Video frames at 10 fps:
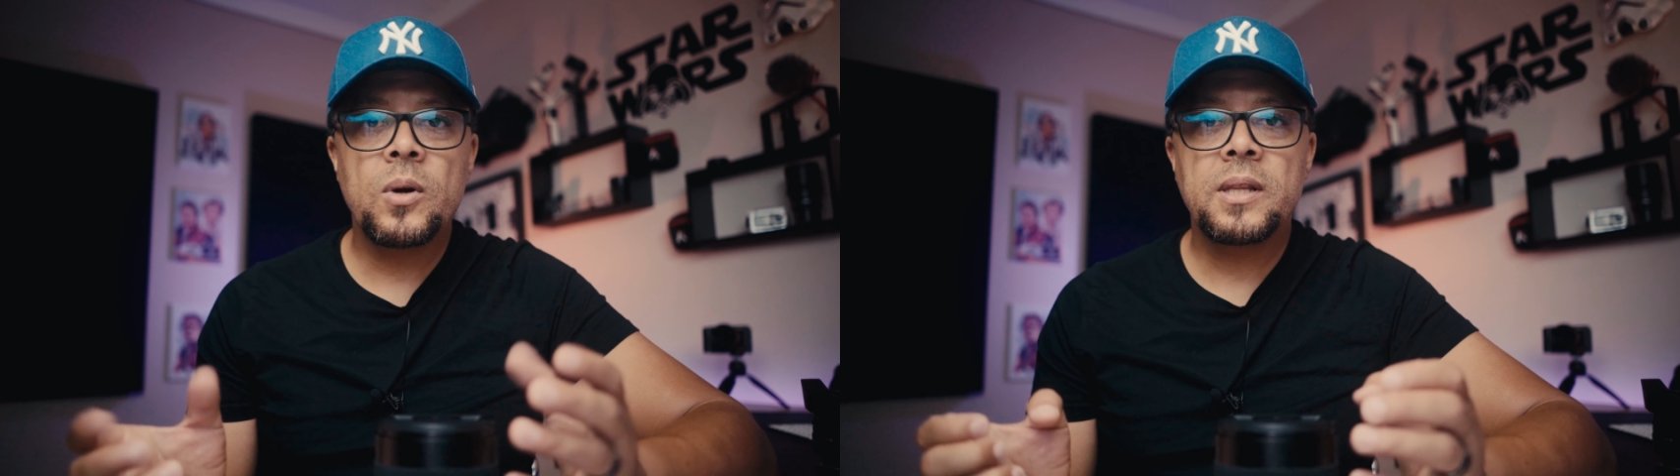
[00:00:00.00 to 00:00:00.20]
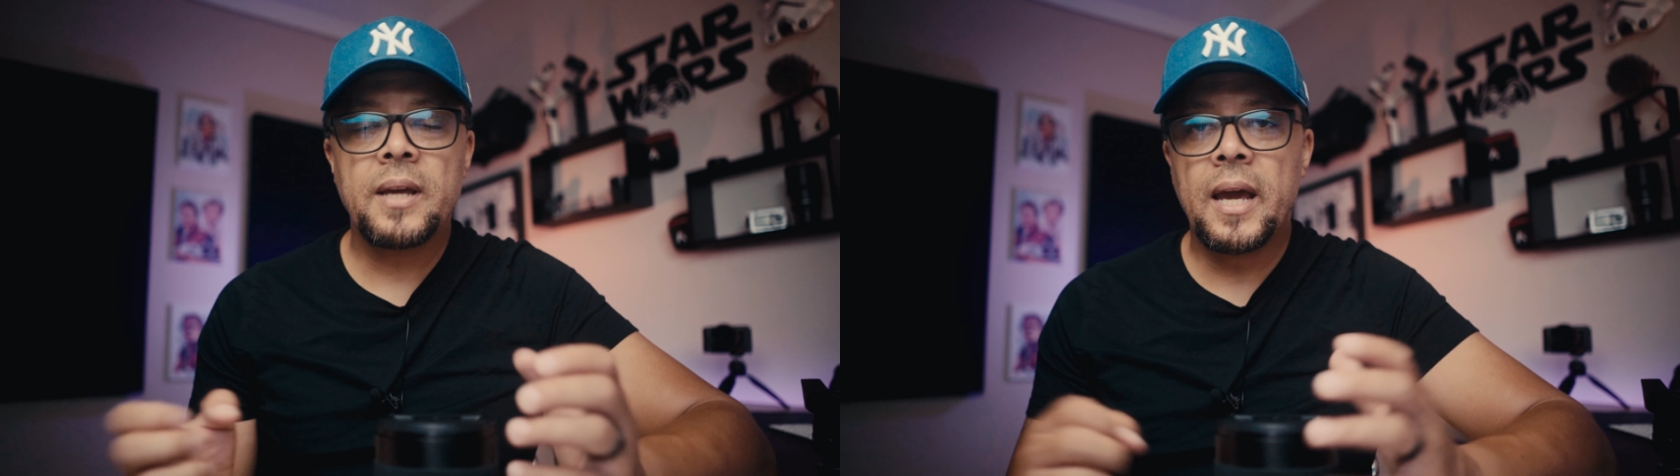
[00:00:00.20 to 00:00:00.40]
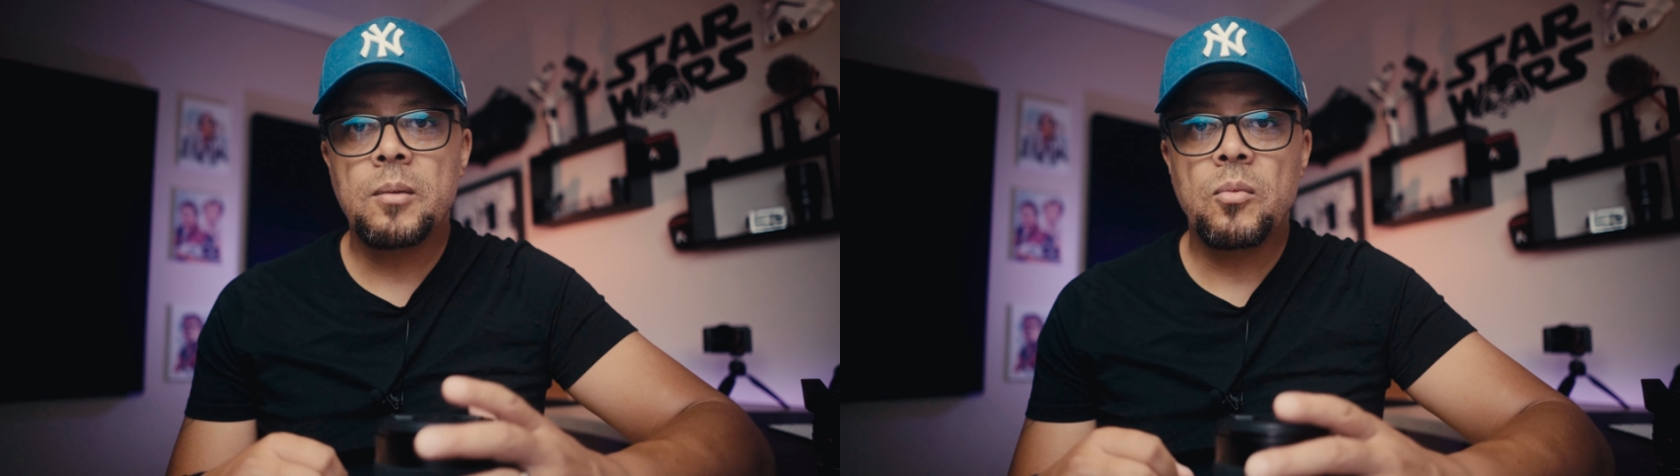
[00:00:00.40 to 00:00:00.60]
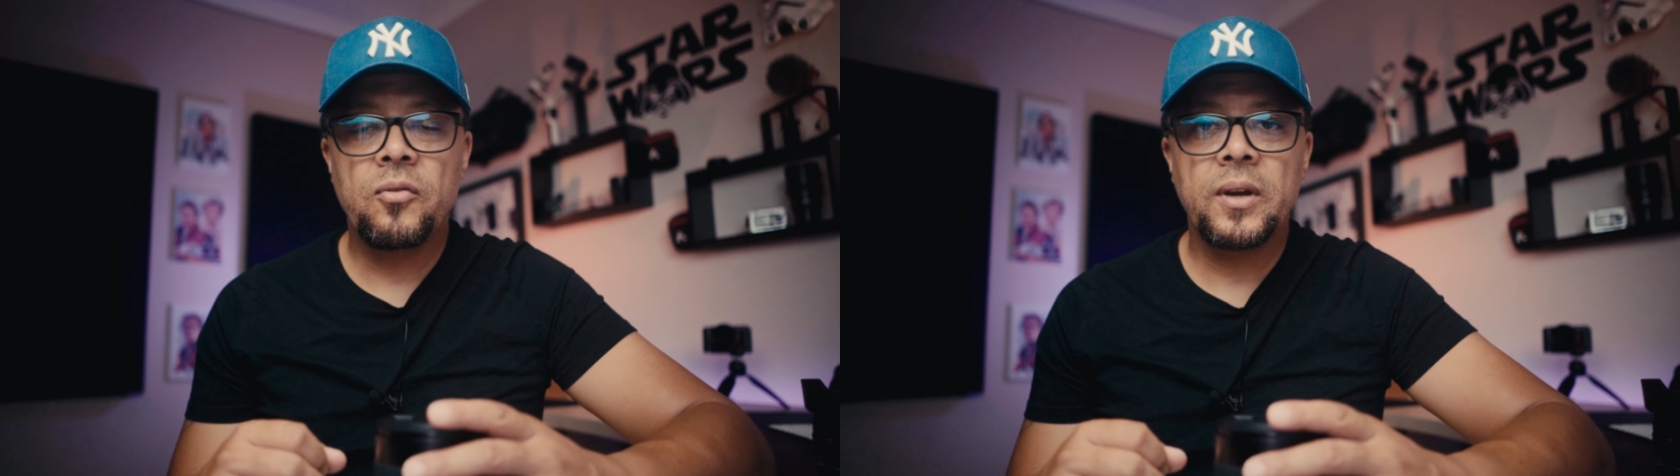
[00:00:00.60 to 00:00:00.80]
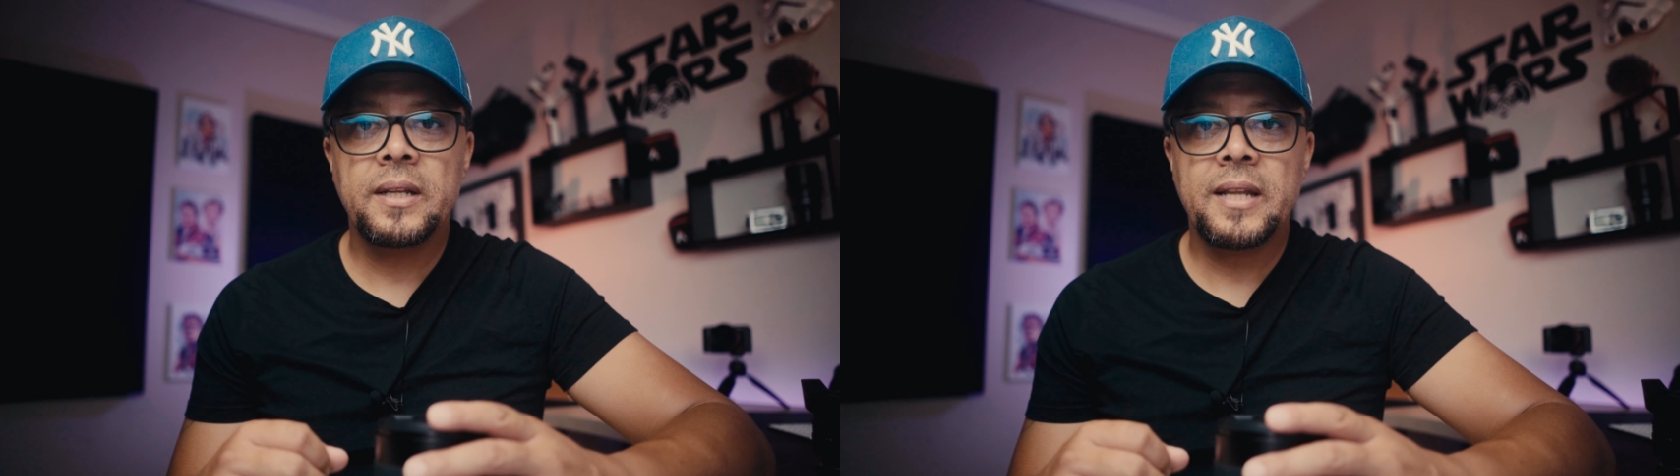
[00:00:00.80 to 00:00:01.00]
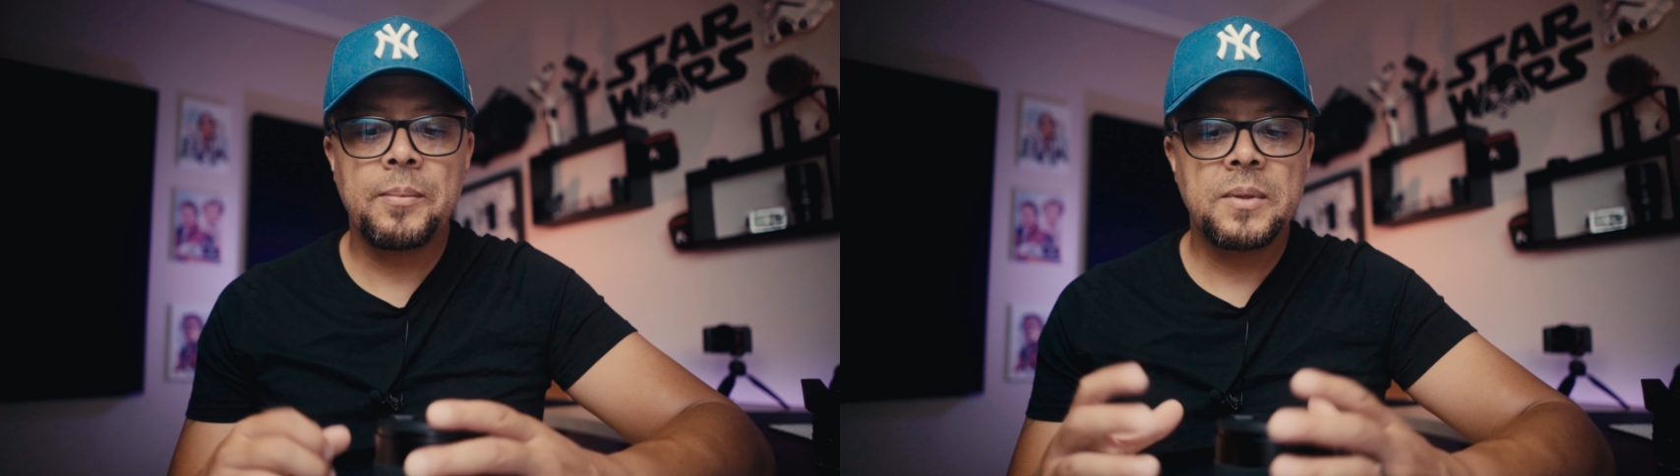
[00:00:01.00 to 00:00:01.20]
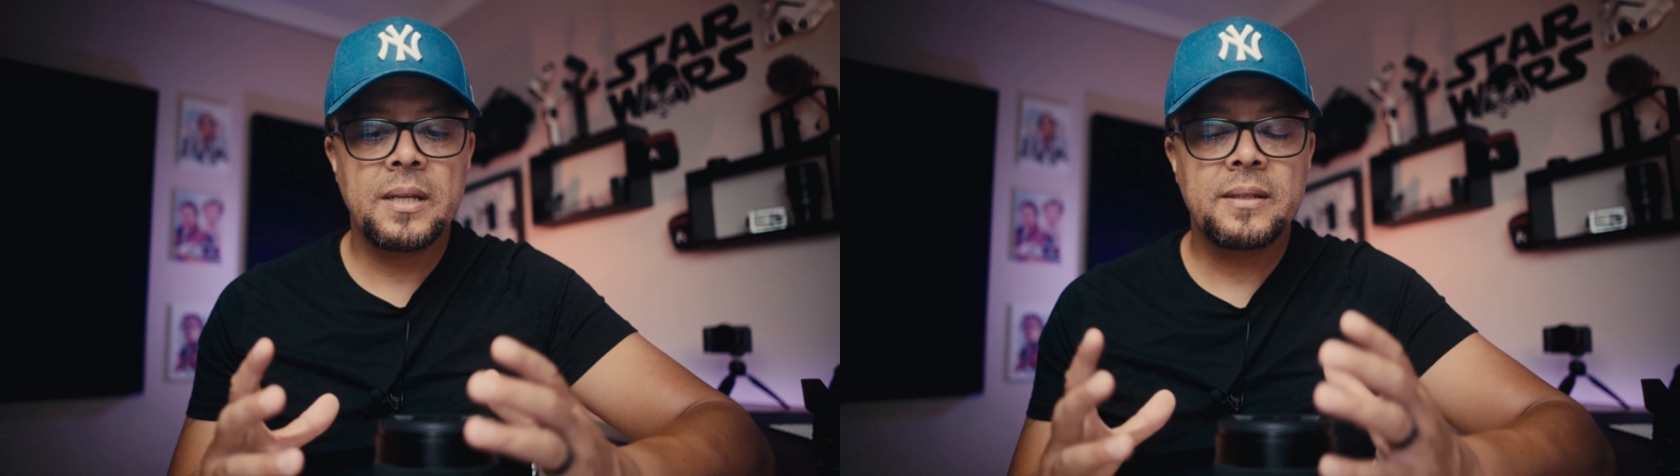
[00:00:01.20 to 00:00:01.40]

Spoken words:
with the anamorphic adapter,